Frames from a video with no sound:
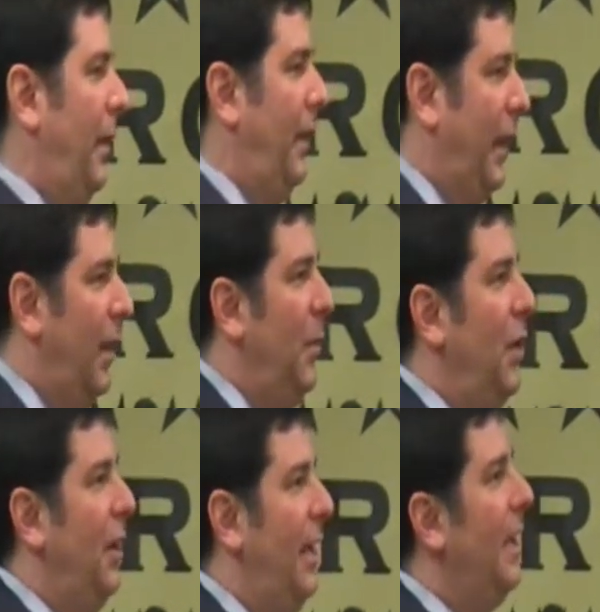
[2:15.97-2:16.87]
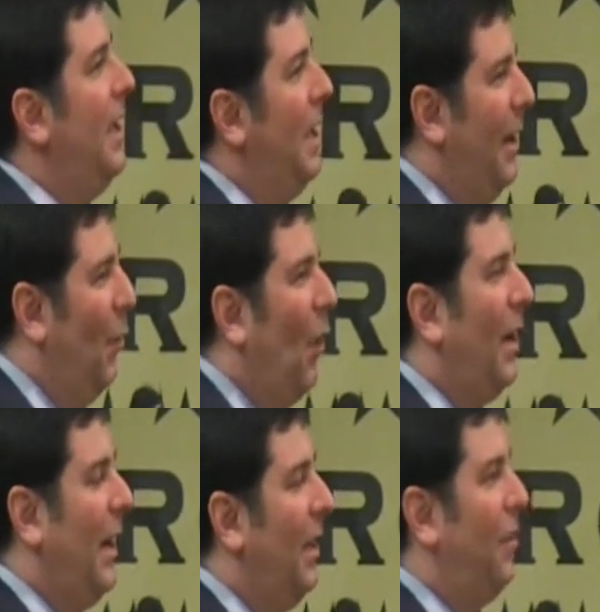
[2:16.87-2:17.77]
and the community and
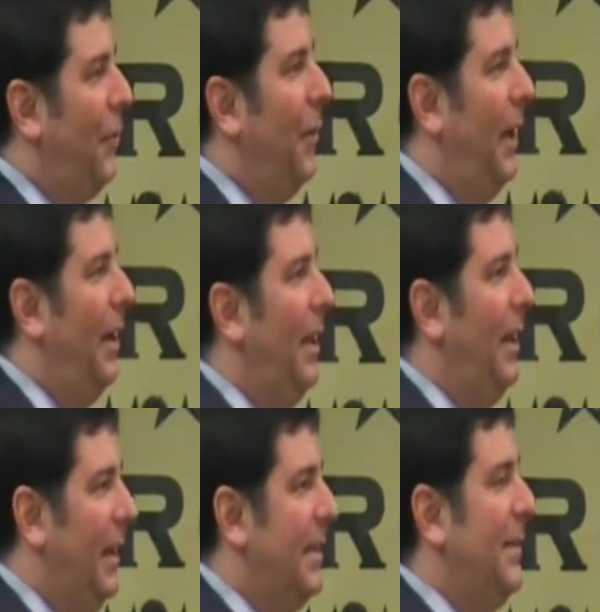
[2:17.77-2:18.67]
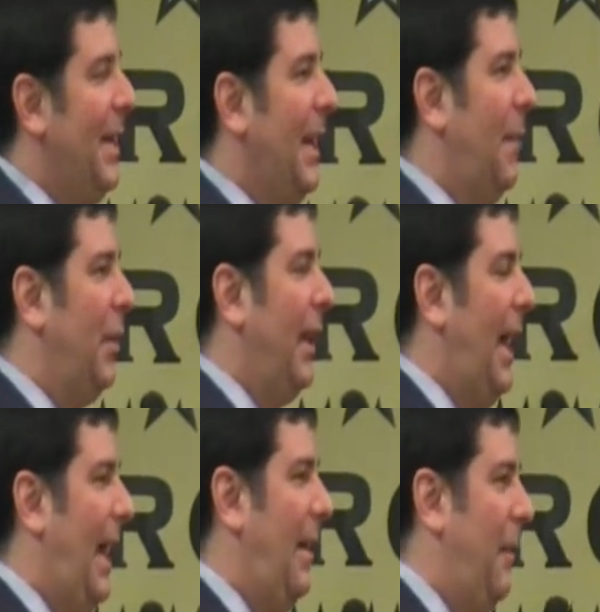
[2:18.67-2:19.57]
working through it and being able to
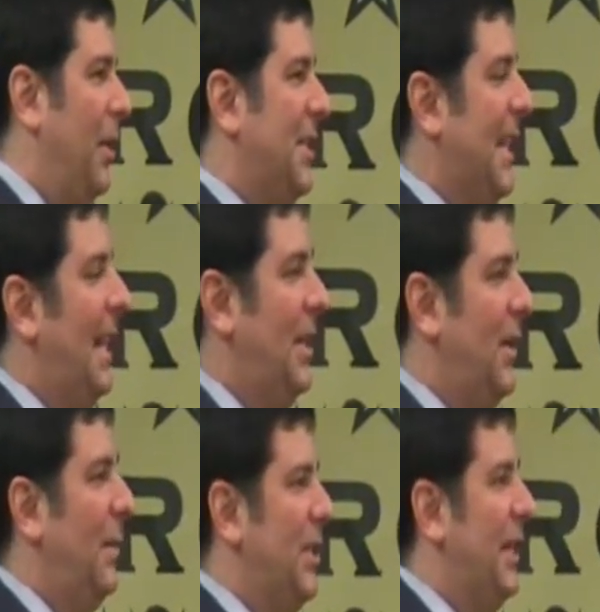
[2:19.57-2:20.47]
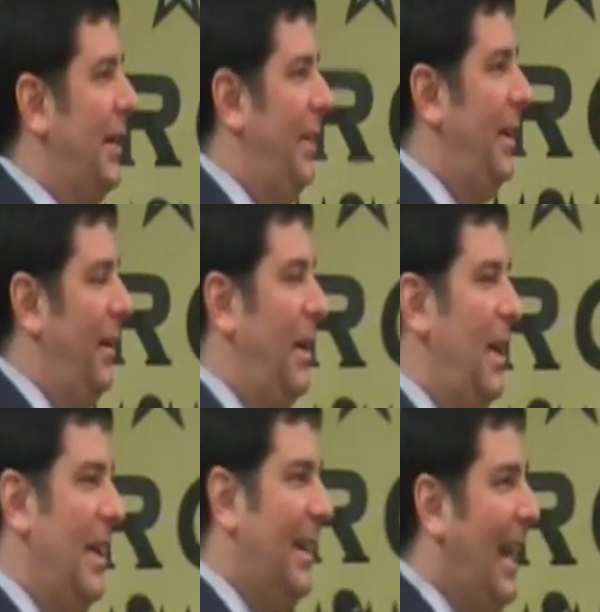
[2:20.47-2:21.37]
have all sides represented there and
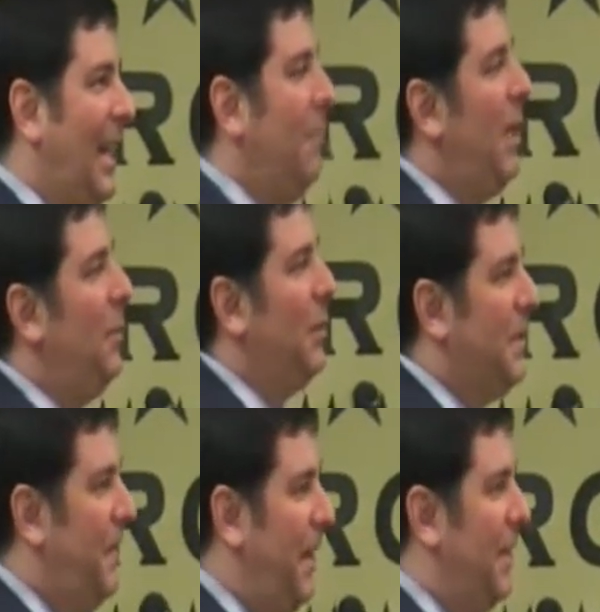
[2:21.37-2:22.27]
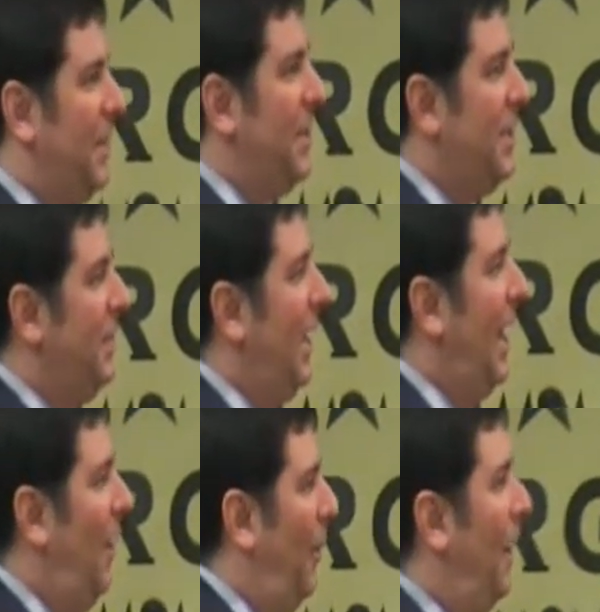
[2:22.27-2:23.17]
getting people's fears
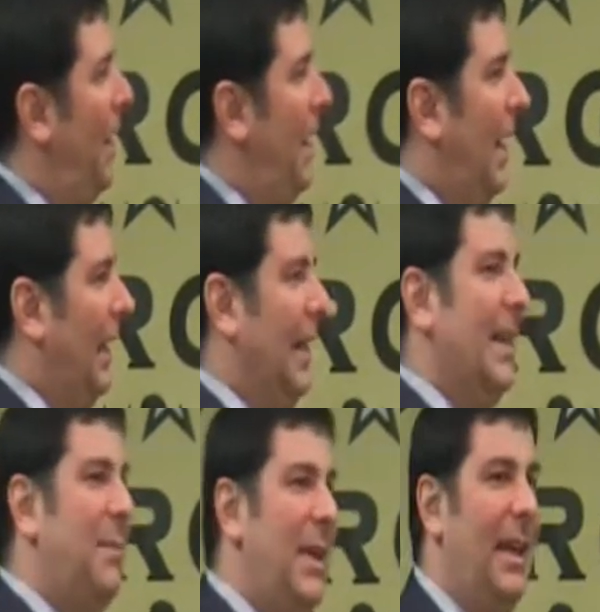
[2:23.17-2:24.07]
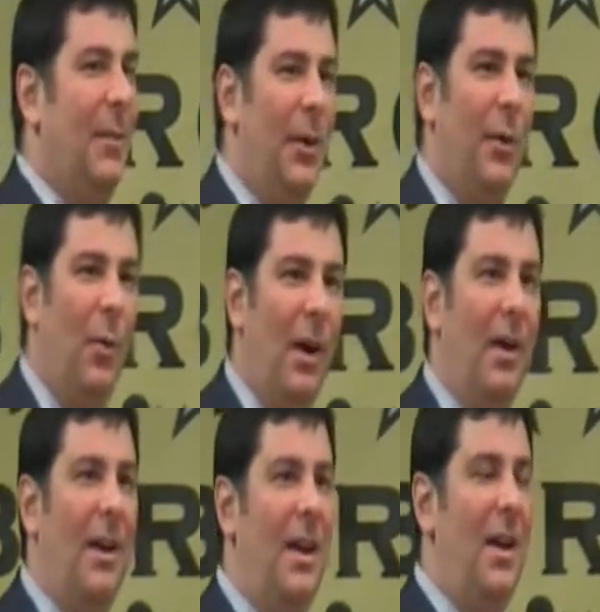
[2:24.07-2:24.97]
down. I like being able to
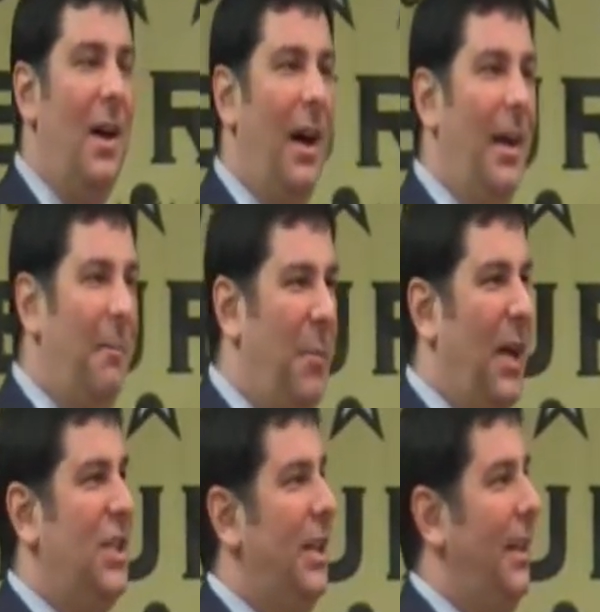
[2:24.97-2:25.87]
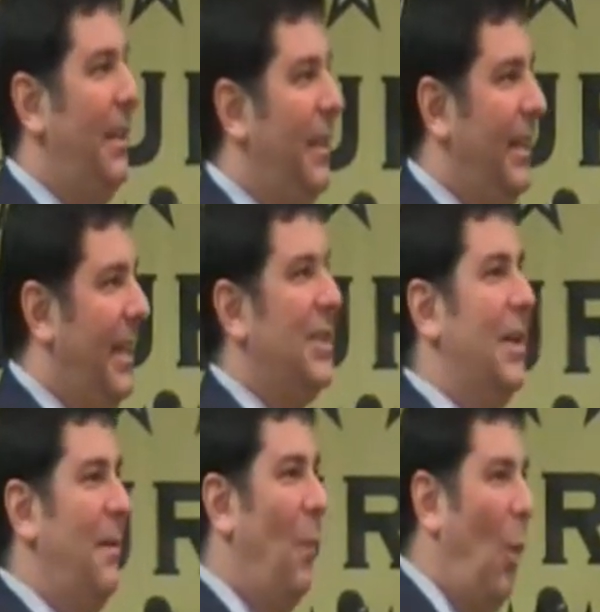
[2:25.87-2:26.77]
work on a budget that
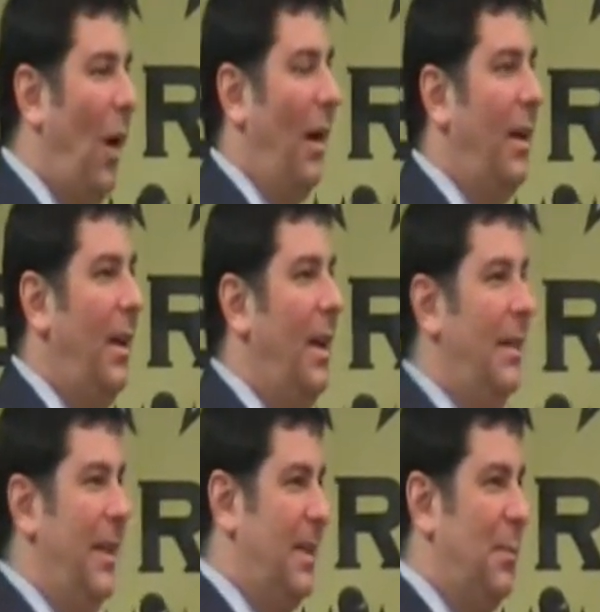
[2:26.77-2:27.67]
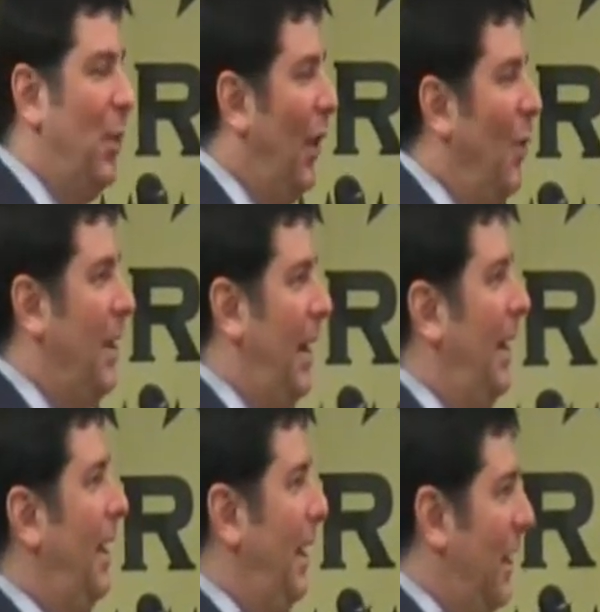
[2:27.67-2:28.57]
doesn't work, that's
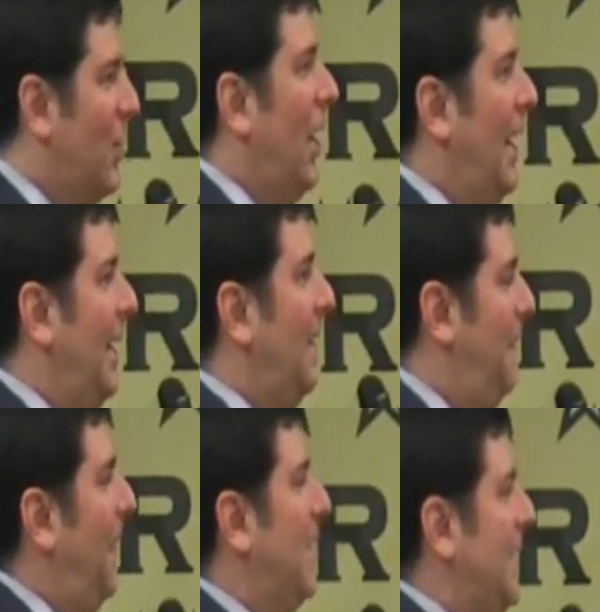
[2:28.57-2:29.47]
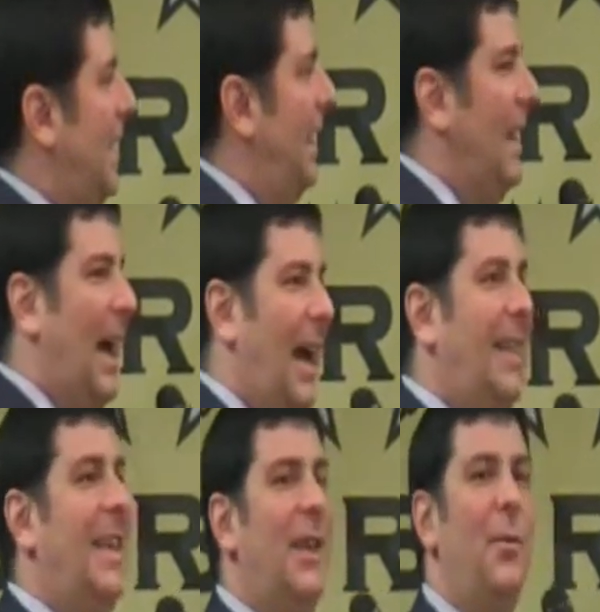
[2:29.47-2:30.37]
broken, and trying to fix it. I
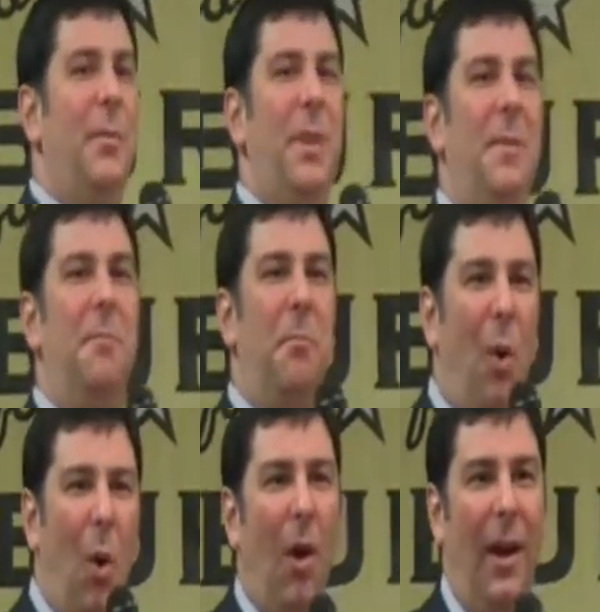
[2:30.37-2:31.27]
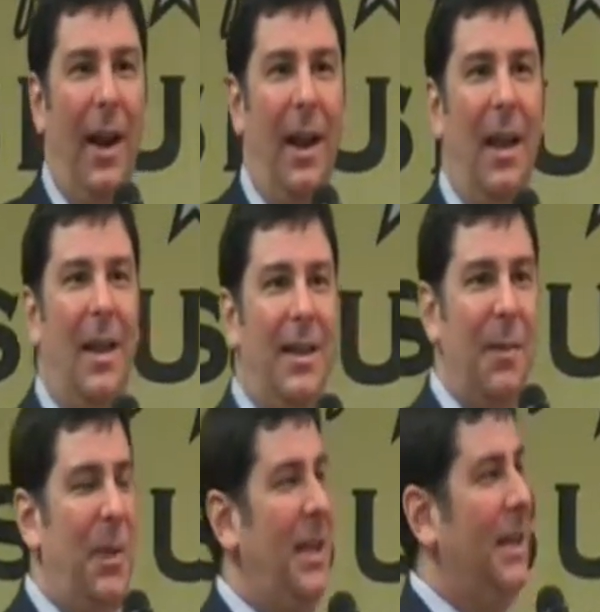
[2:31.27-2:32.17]
think it would be boring
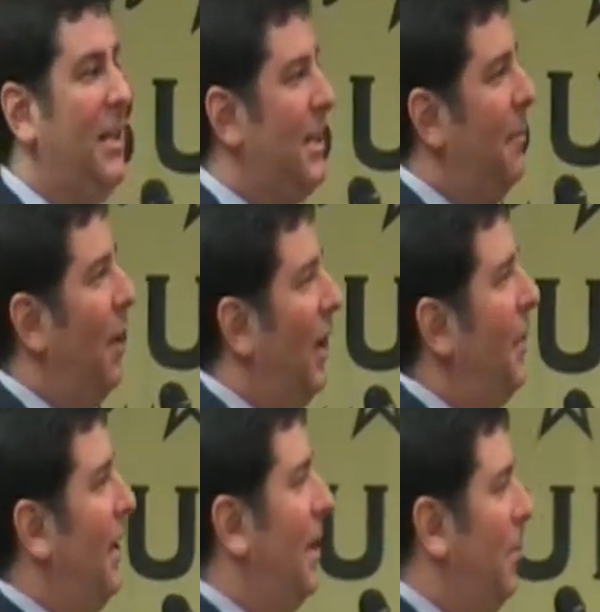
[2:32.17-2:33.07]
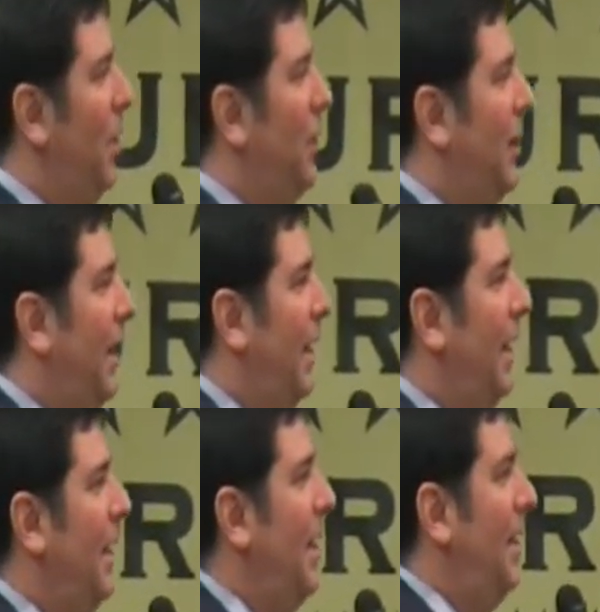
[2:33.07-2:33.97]
to be in a suburban
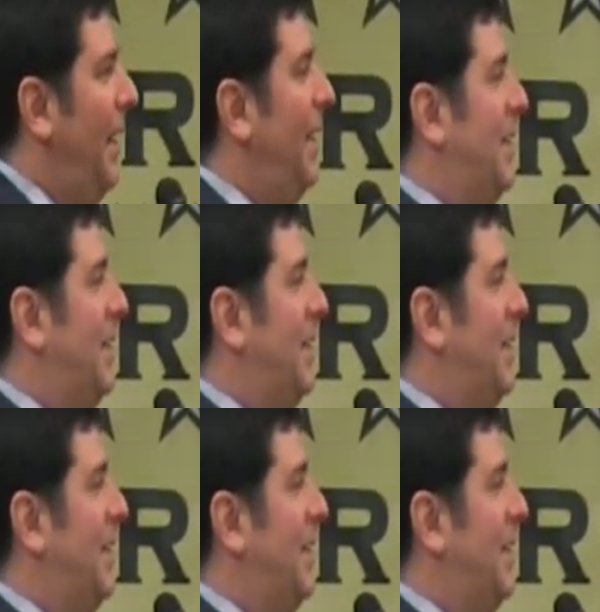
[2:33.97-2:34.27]
community that